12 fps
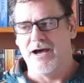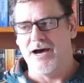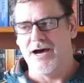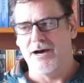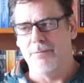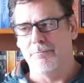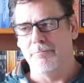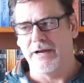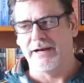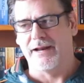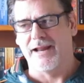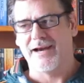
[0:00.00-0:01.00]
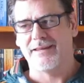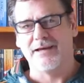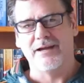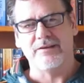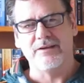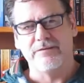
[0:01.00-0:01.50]
Um, and I like the
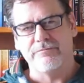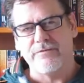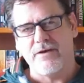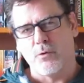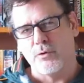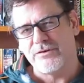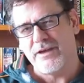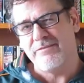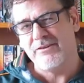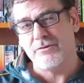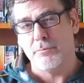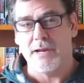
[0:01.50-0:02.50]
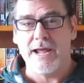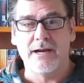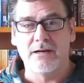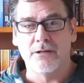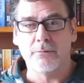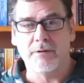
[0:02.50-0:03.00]
idea of also having to
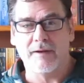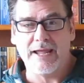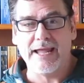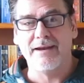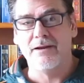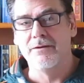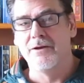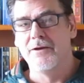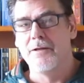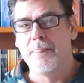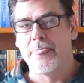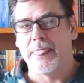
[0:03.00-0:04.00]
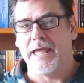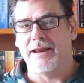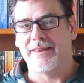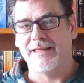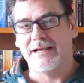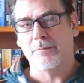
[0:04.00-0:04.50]
plan a little bit ahead and
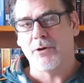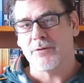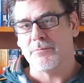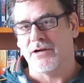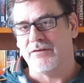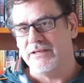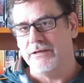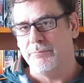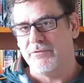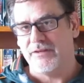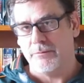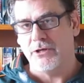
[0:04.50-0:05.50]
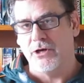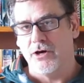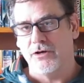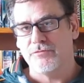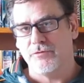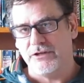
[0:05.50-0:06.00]
think about my T
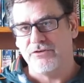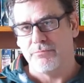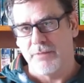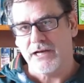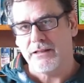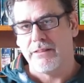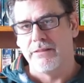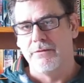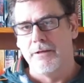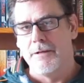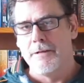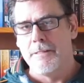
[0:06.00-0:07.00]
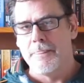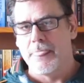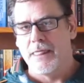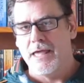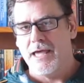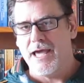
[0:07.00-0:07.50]
TBRs for each month.
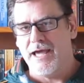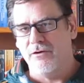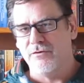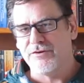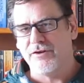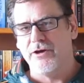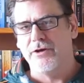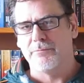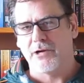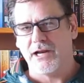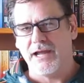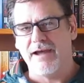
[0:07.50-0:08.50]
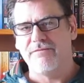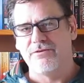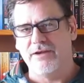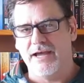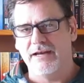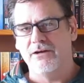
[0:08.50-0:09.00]
And also I'm going to have
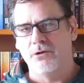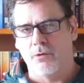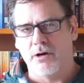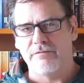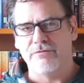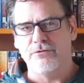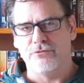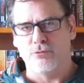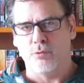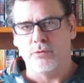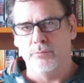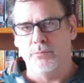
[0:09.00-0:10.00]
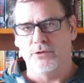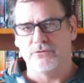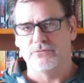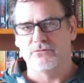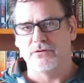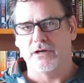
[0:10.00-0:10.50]
to add in quite a few shorter
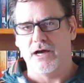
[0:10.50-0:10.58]
books.